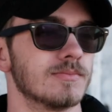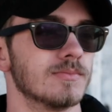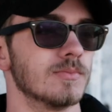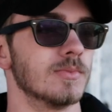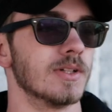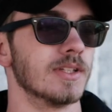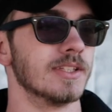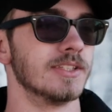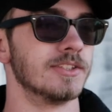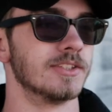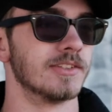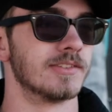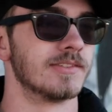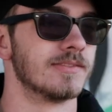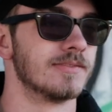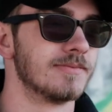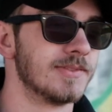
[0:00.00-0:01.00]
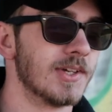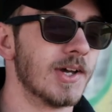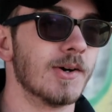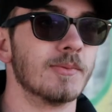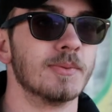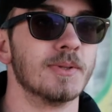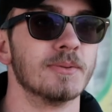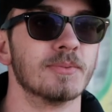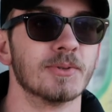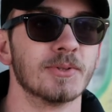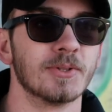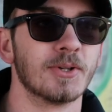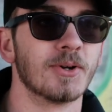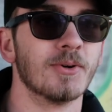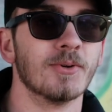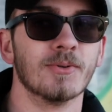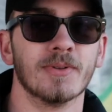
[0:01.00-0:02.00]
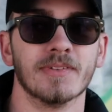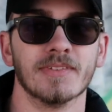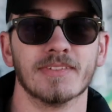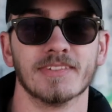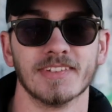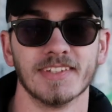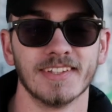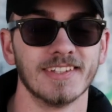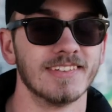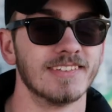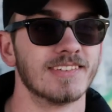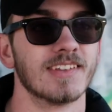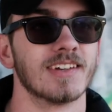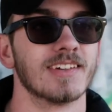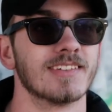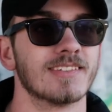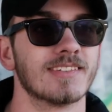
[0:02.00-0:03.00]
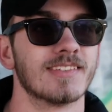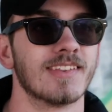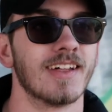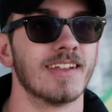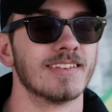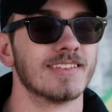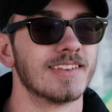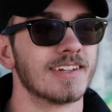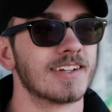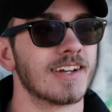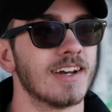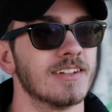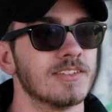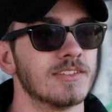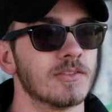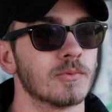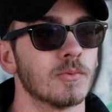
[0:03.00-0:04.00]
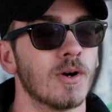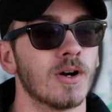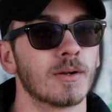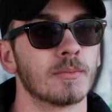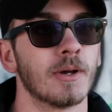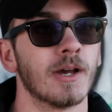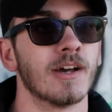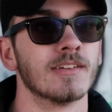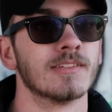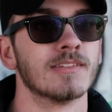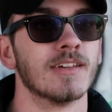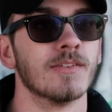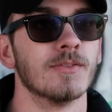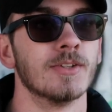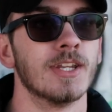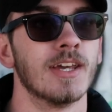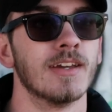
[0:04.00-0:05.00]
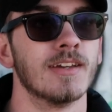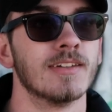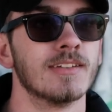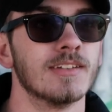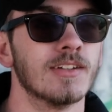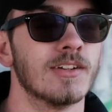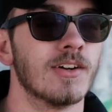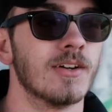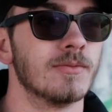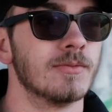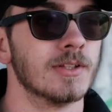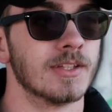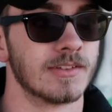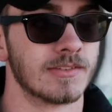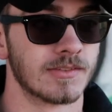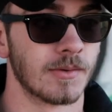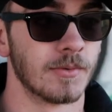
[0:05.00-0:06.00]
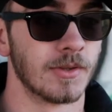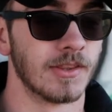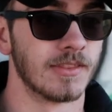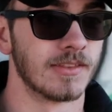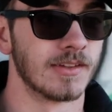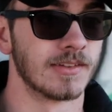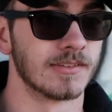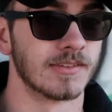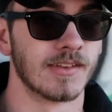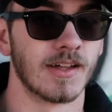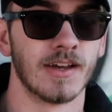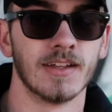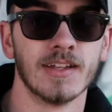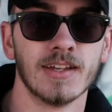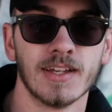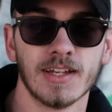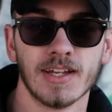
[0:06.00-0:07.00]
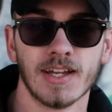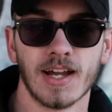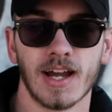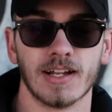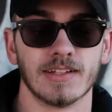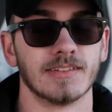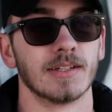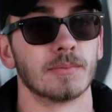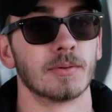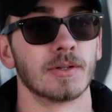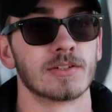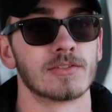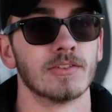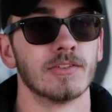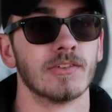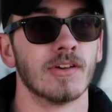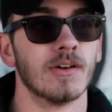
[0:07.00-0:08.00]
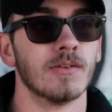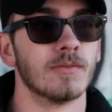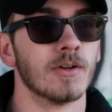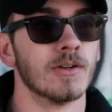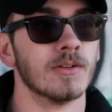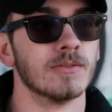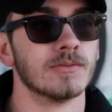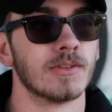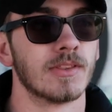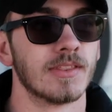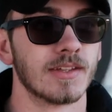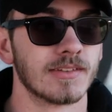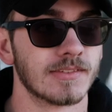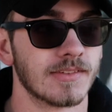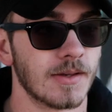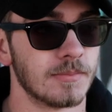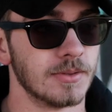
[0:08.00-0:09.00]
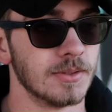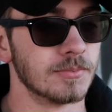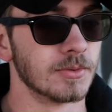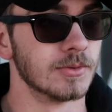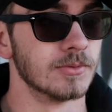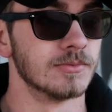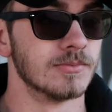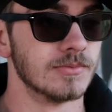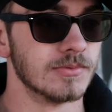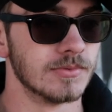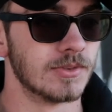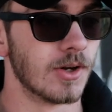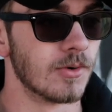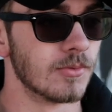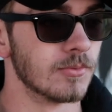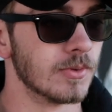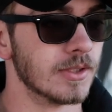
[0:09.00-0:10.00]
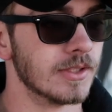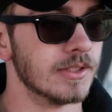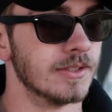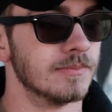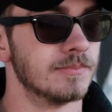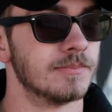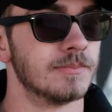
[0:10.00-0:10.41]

really just tell people to go and see these things that they kind of just walk past every day. You know, I feel like some of the things that I take pictures of are things that people don't really